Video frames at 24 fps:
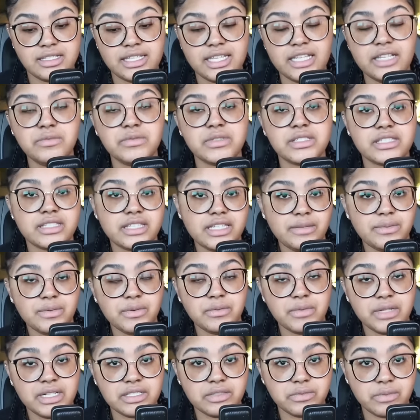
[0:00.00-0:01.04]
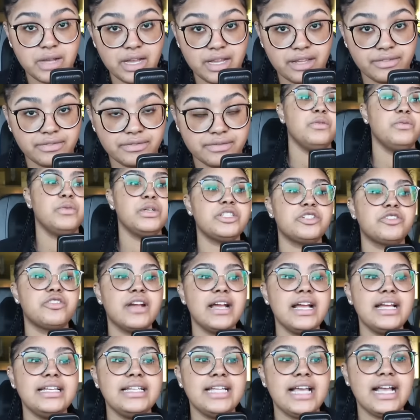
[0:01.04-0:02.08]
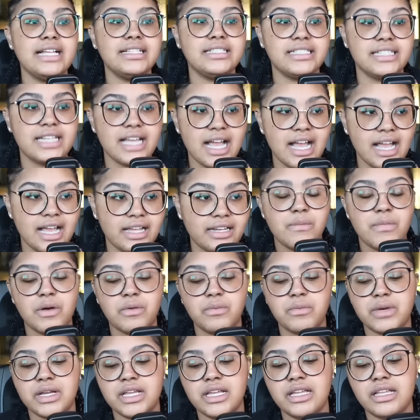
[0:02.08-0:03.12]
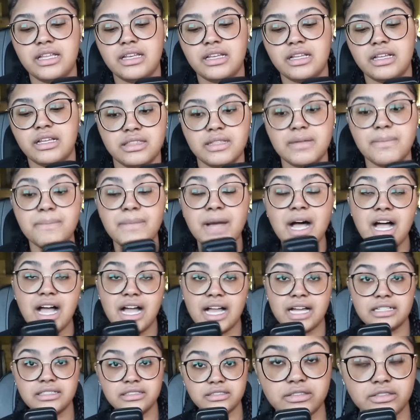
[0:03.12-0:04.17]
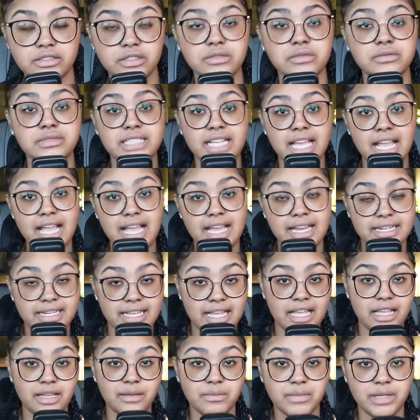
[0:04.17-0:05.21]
he was sleeping with his wife, which Granddad denied. But when Lamont, so Dad, came